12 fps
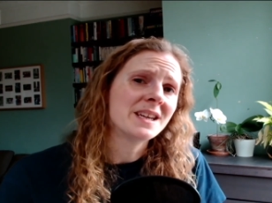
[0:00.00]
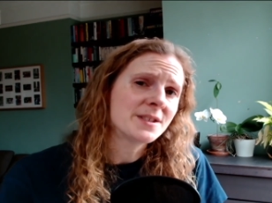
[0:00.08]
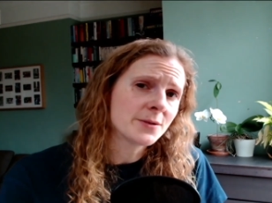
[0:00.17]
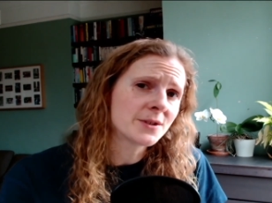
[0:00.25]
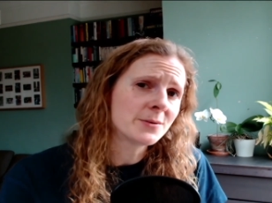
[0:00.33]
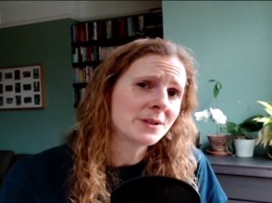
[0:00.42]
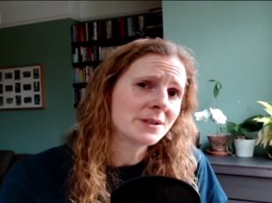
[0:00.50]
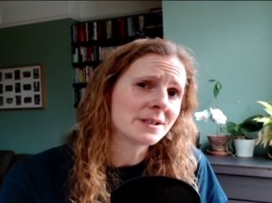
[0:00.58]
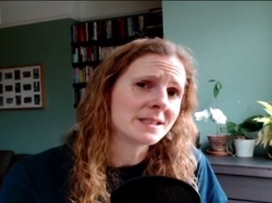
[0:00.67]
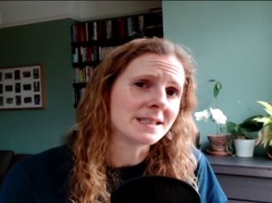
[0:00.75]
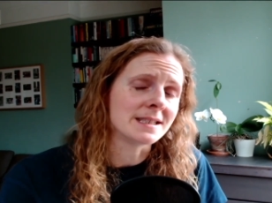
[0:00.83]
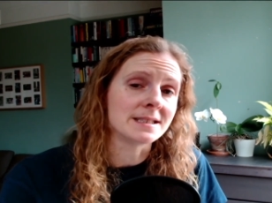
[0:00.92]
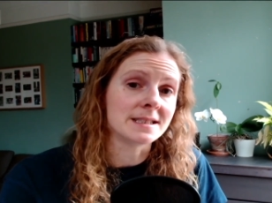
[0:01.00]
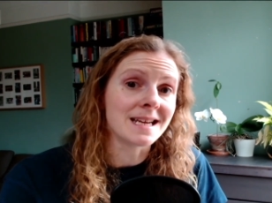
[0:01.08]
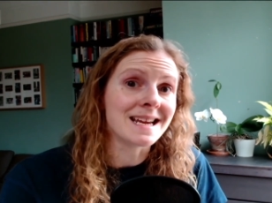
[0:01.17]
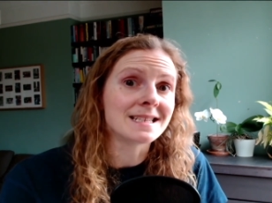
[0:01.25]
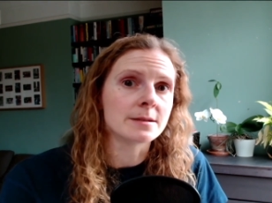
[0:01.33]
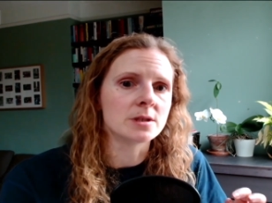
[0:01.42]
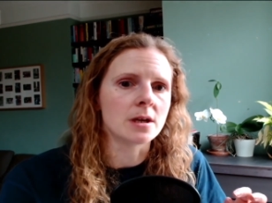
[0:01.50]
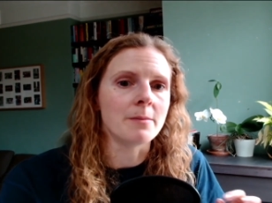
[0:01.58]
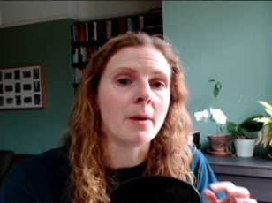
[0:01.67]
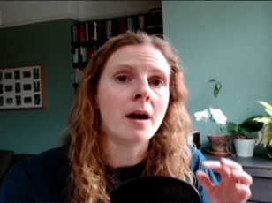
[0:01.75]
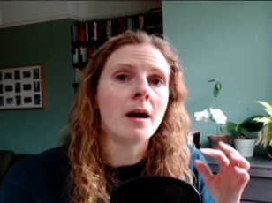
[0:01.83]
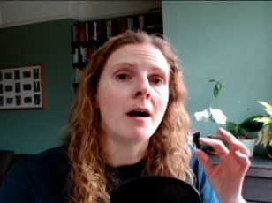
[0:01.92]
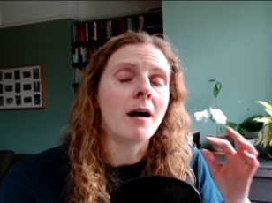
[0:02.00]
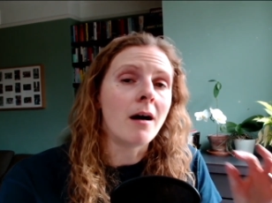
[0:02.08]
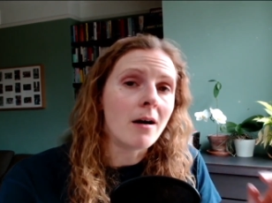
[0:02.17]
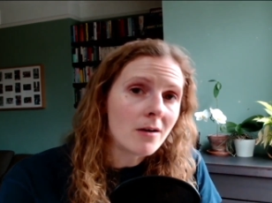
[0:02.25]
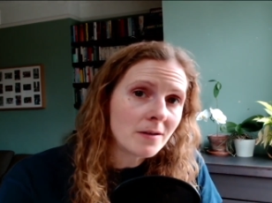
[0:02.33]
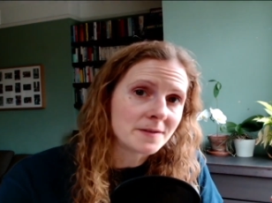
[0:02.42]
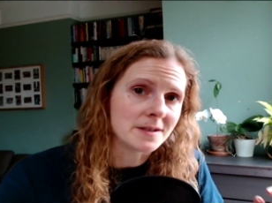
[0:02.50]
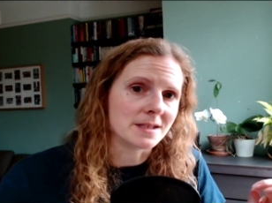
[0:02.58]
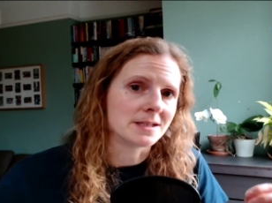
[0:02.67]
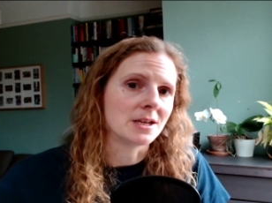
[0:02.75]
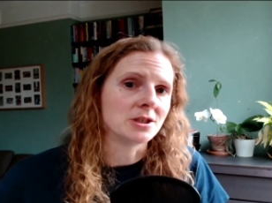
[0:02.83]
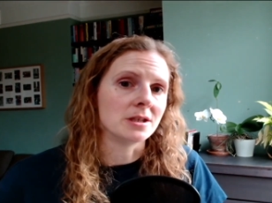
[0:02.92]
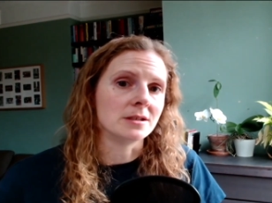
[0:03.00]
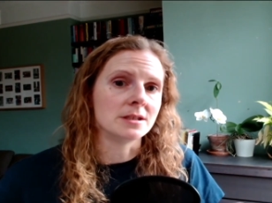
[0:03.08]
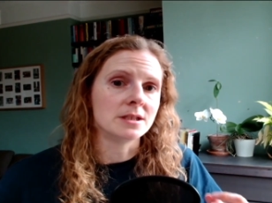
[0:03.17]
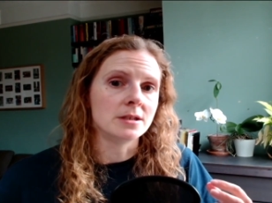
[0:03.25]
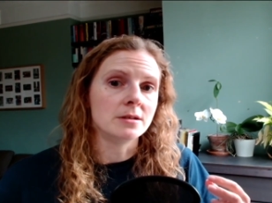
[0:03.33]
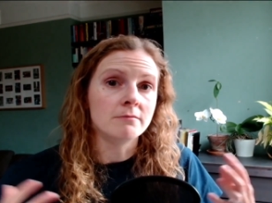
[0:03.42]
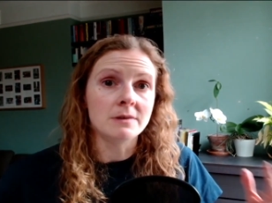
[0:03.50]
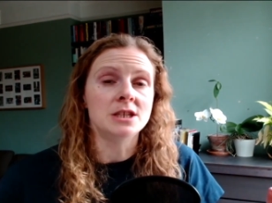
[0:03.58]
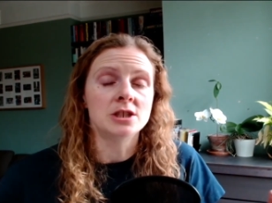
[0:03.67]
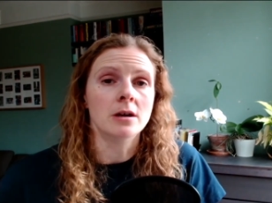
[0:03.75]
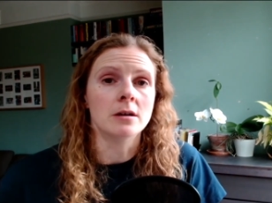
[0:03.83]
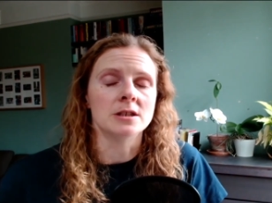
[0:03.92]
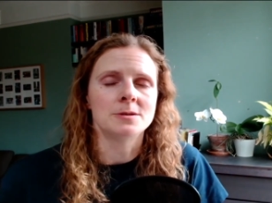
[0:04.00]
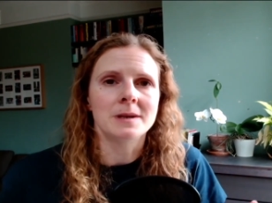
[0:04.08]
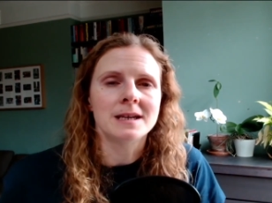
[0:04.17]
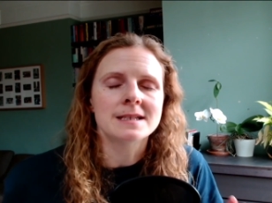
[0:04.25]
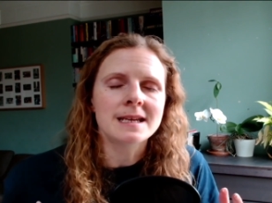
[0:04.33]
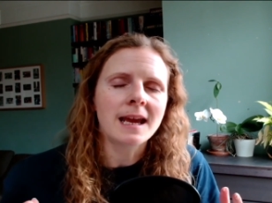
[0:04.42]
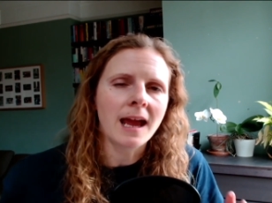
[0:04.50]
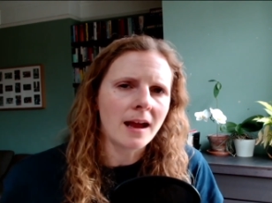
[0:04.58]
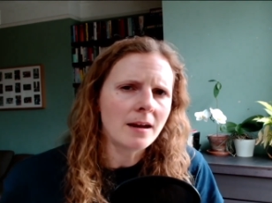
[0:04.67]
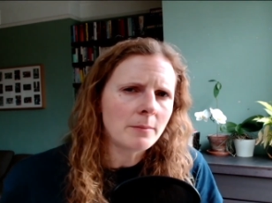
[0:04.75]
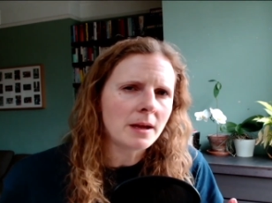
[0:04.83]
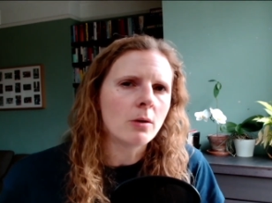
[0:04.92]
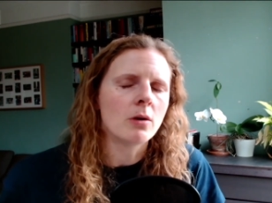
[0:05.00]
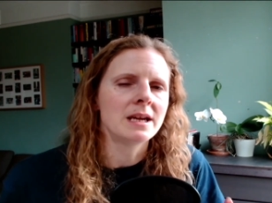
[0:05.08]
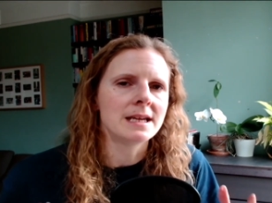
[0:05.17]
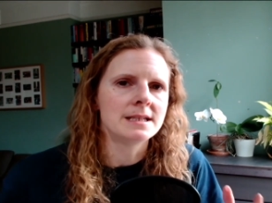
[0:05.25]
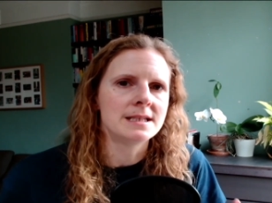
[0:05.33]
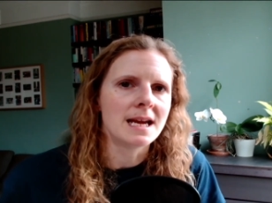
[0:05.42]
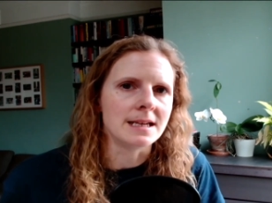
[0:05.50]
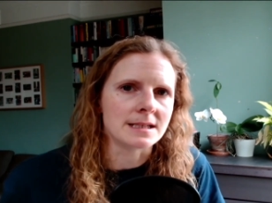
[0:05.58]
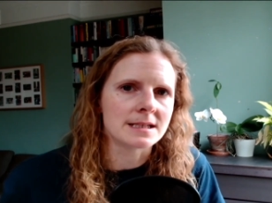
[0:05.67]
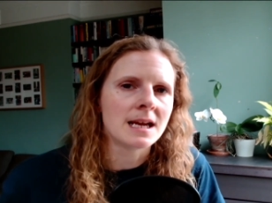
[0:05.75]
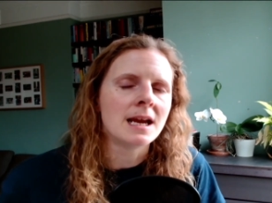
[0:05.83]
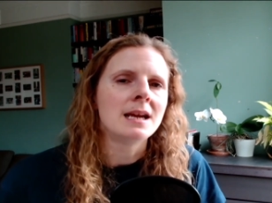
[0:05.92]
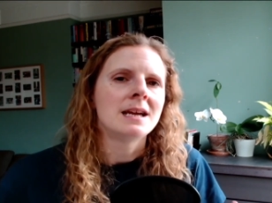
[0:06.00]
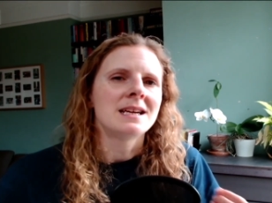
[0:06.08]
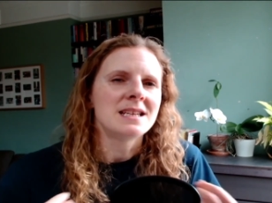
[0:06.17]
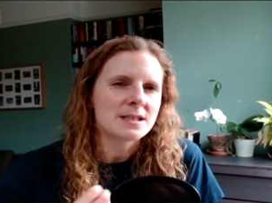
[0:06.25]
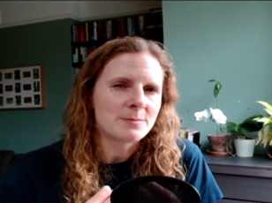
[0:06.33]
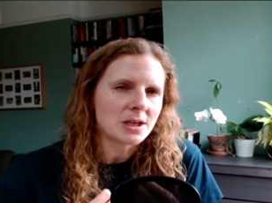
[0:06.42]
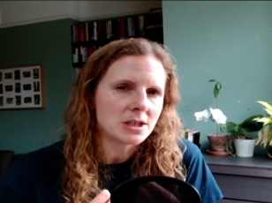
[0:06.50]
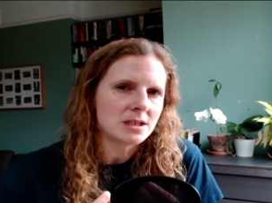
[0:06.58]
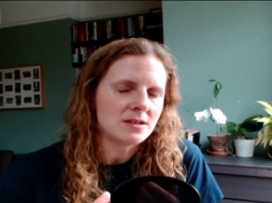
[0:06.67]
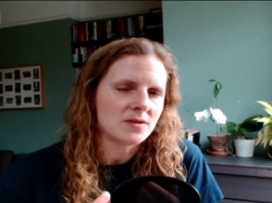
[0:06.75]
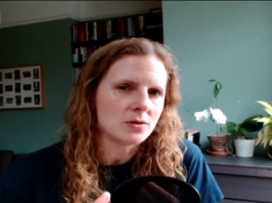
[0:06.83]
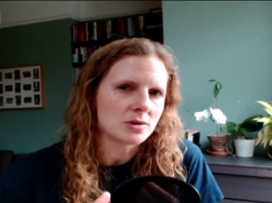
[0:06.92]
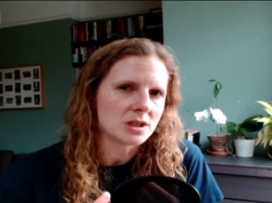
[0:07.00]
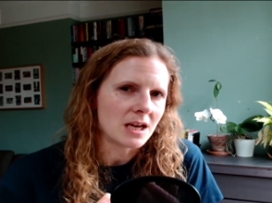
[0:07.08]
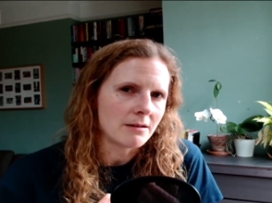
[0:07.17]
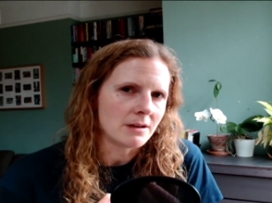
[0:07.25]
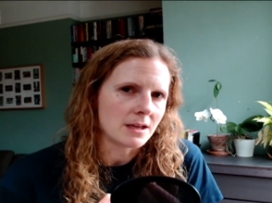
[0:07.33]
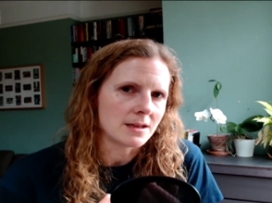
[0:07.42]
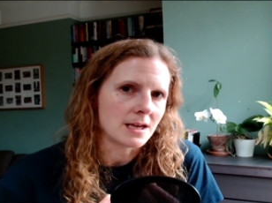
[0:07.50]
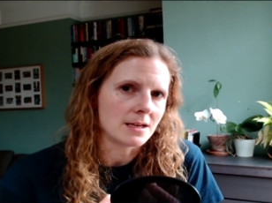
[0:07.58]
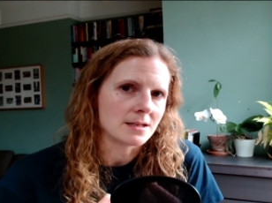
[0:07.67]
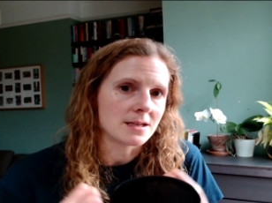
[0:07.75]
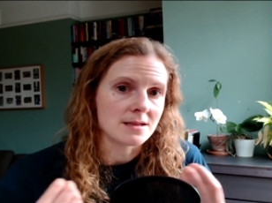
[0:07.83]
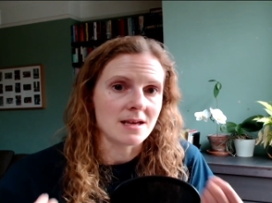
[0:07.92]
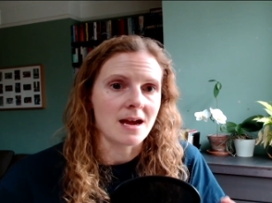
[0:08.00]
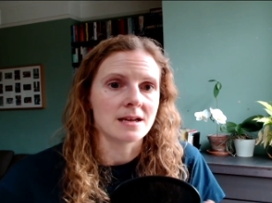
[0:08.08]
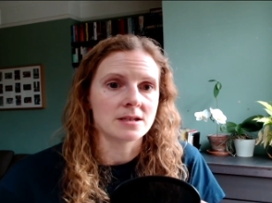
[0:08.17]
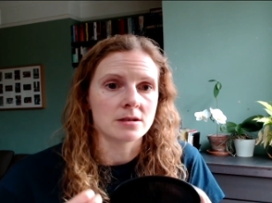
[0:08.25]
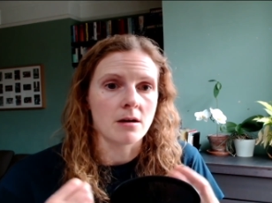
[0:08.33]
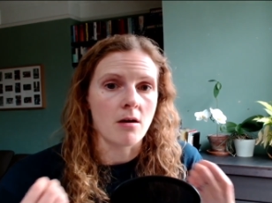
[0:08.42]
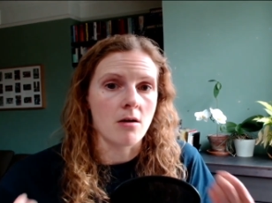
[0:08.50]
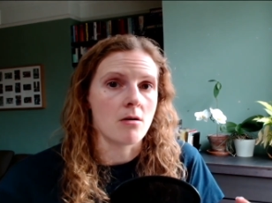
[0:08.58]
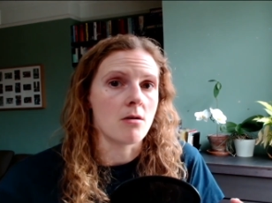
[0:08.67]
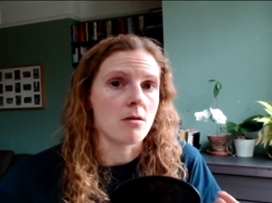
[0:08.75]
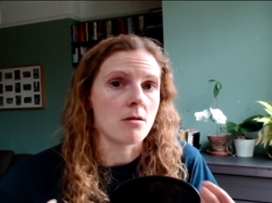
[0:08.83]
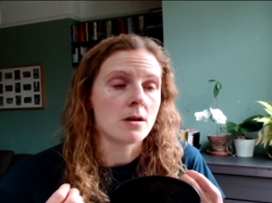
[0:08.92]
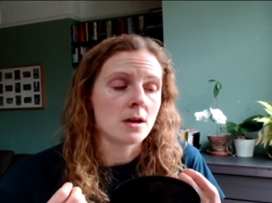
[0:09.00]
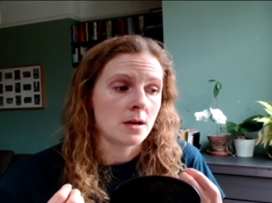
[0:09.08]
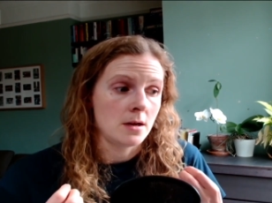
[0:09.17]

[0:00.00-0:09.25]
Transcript: It's also a good idea to take some time after the session to recharge, because it can be quite intense, especially if you're sharing things that are